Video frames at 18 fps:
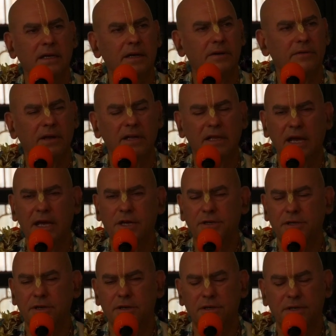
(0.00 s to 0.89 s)

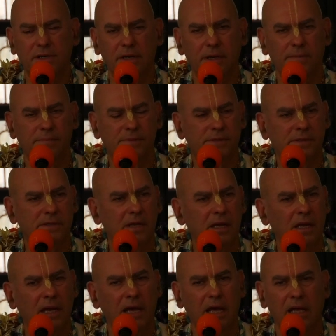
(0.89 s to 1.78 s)
relationships
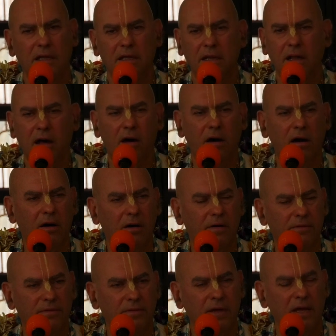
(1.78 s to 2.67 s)
and
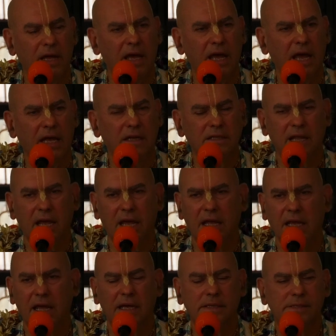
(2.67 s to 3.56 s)
love and
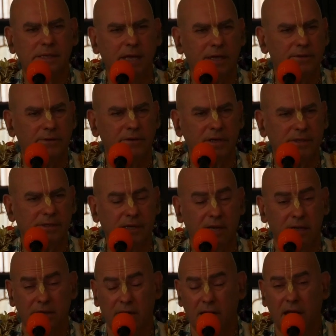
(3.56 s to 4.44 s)
etc.,
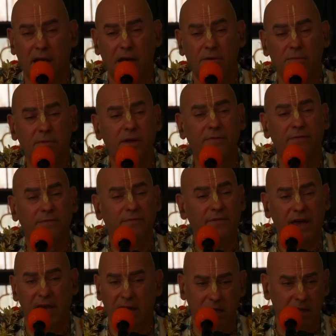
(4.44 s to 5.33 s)
etc. And we
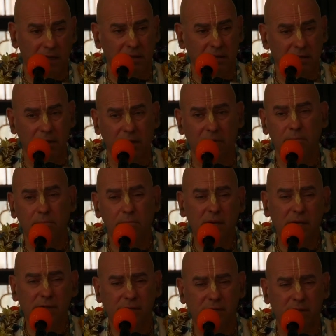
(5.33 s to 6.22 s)
fail,
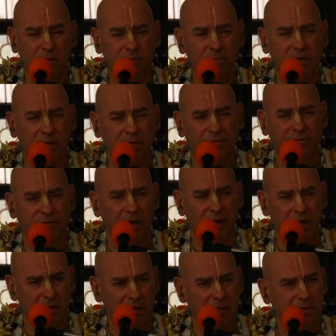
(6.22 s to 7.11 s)
miserably
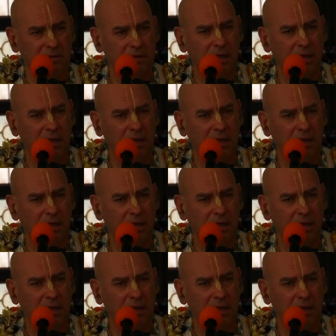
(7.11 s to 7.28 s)
fail.